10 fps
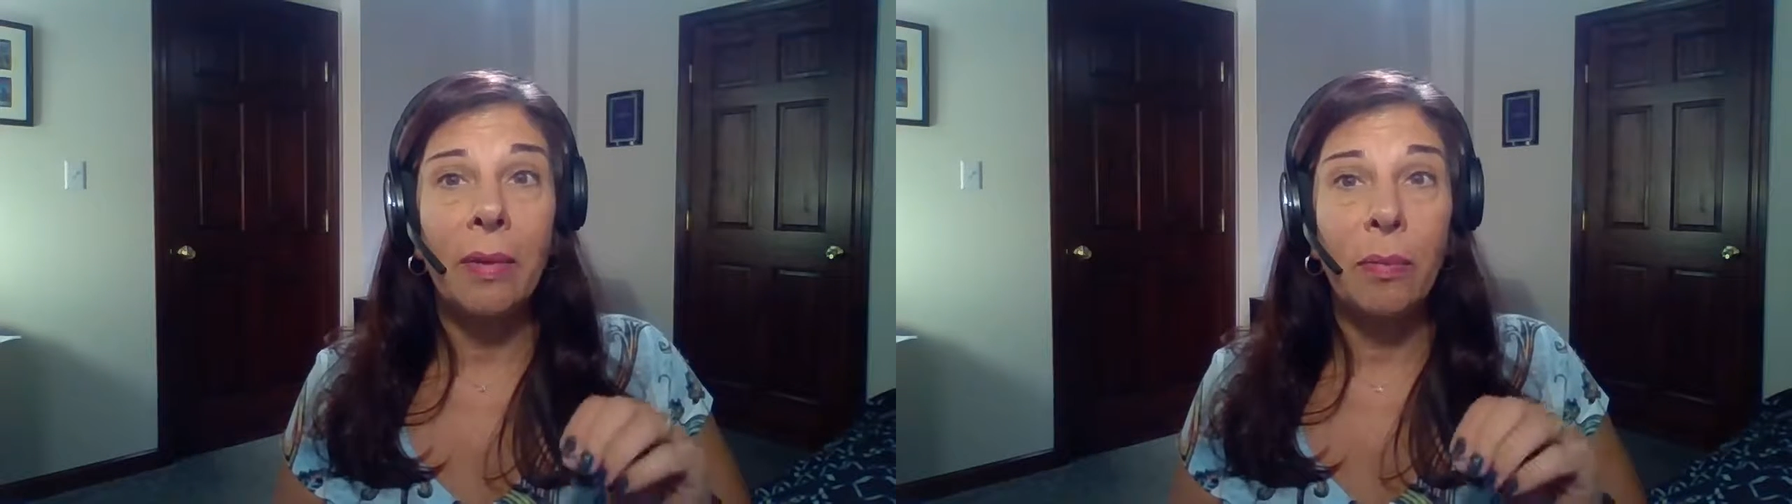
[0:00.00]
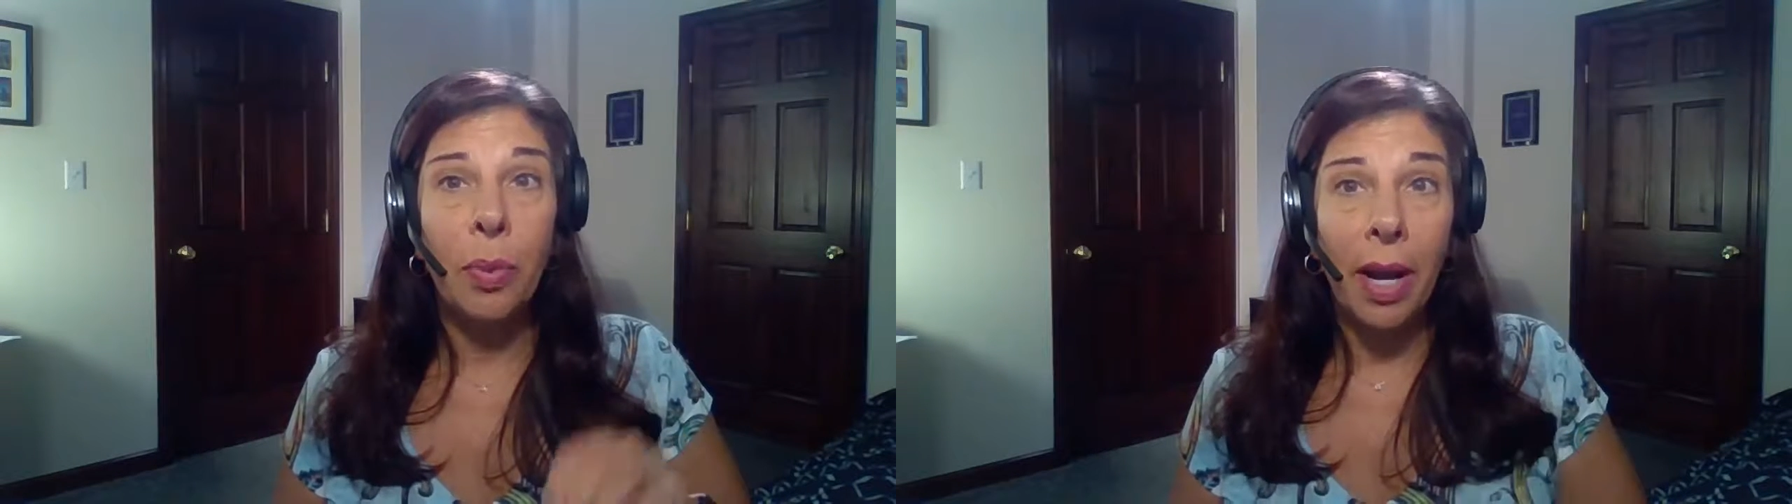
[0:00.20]

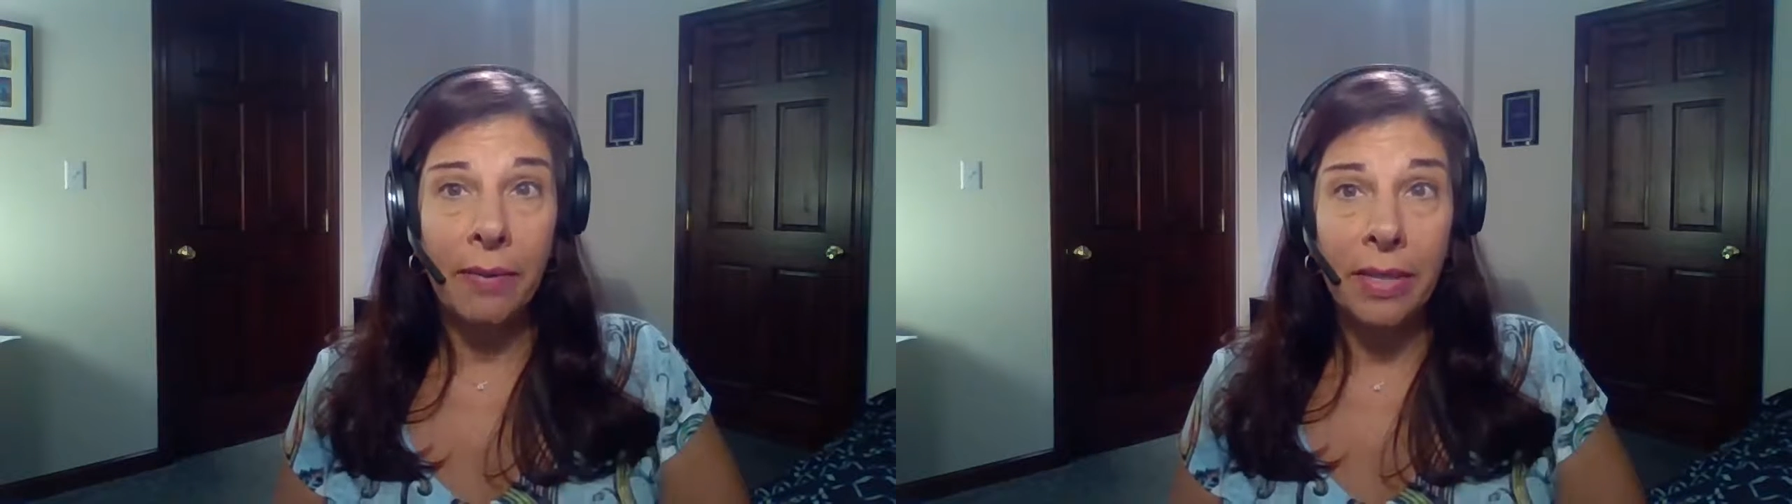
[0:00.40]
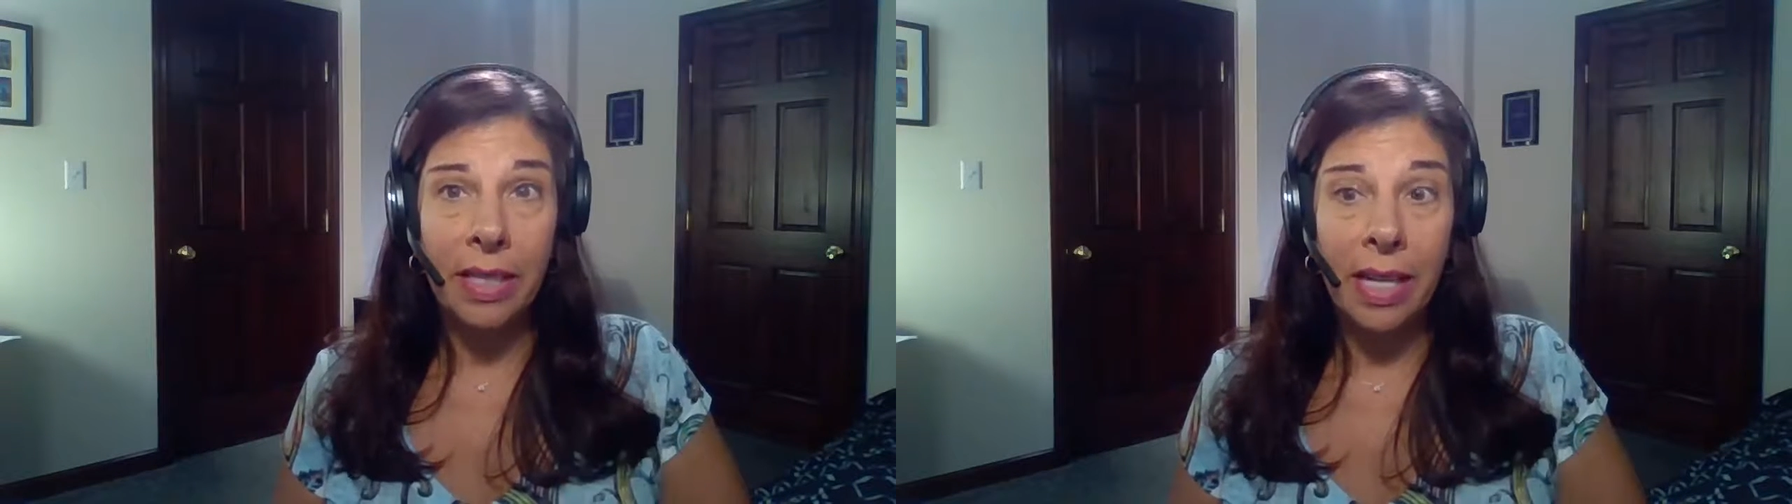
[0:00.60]
and
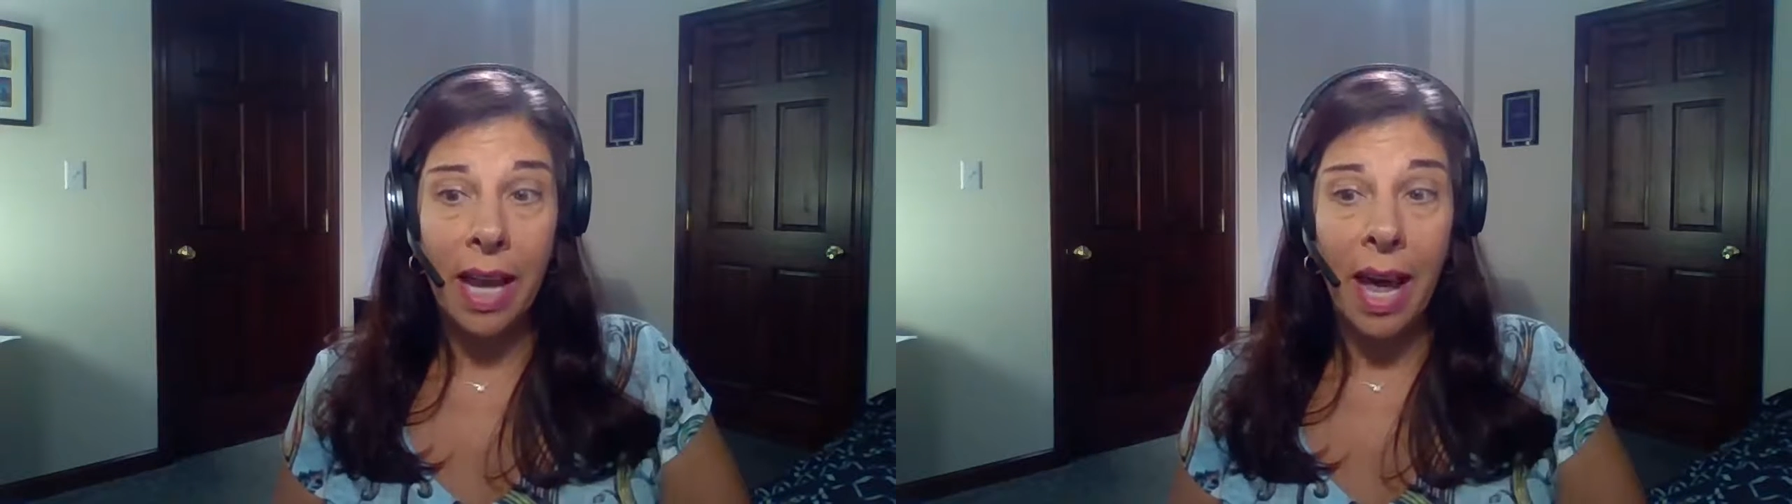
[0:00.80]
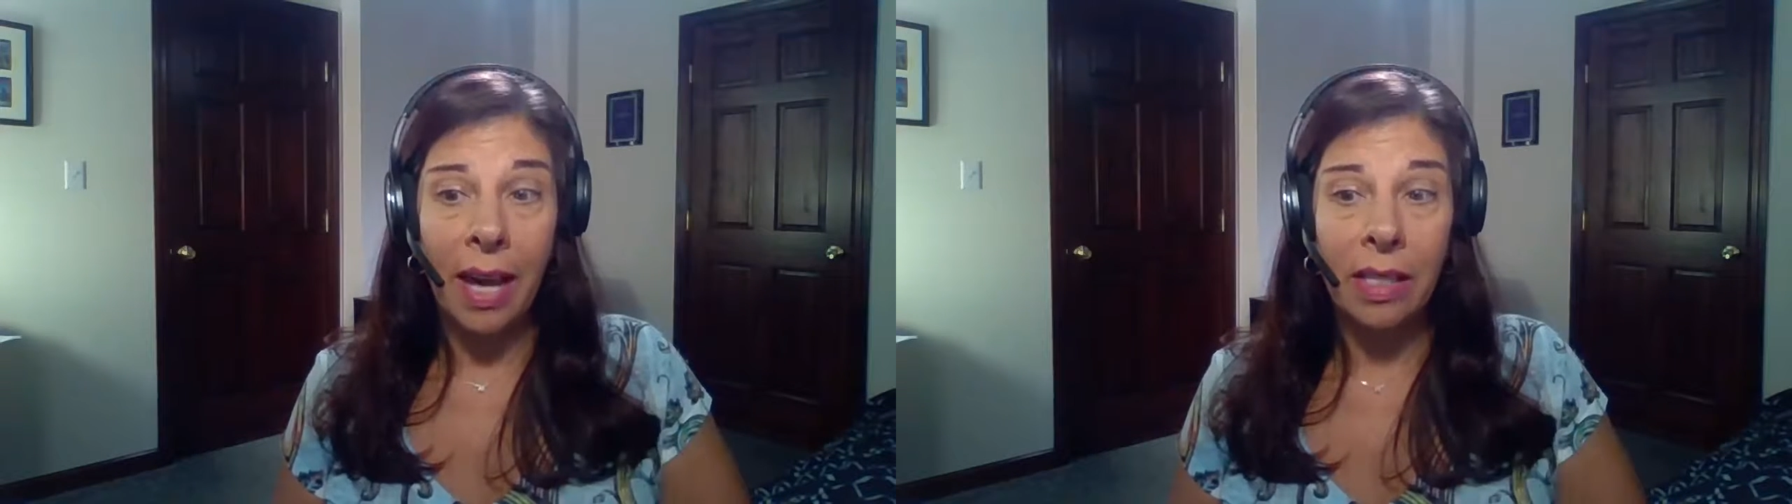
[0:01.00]
Privacy
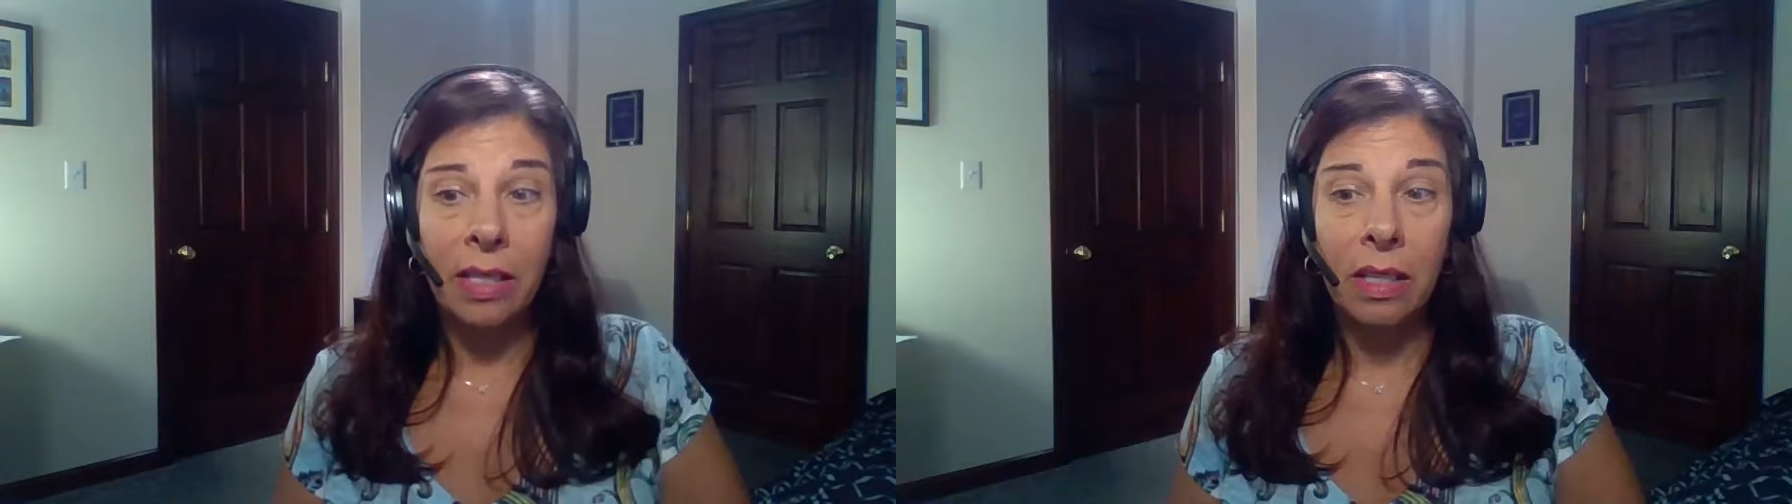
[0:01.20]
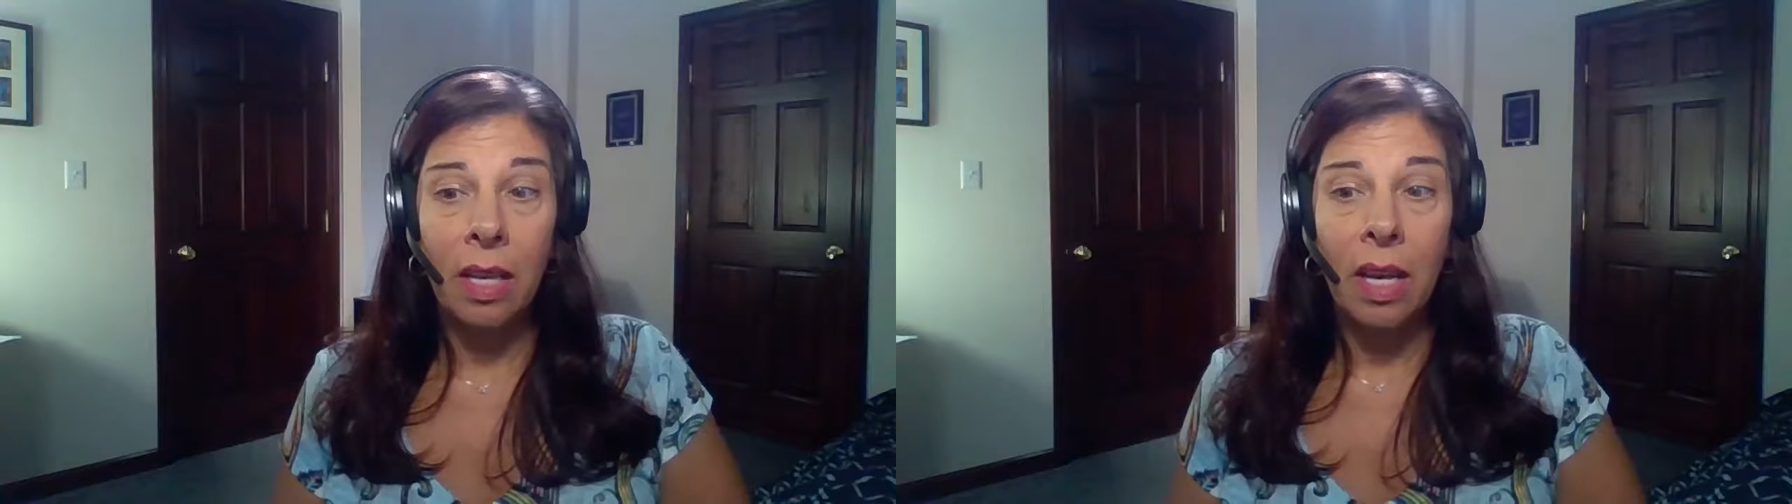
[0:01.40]
Act.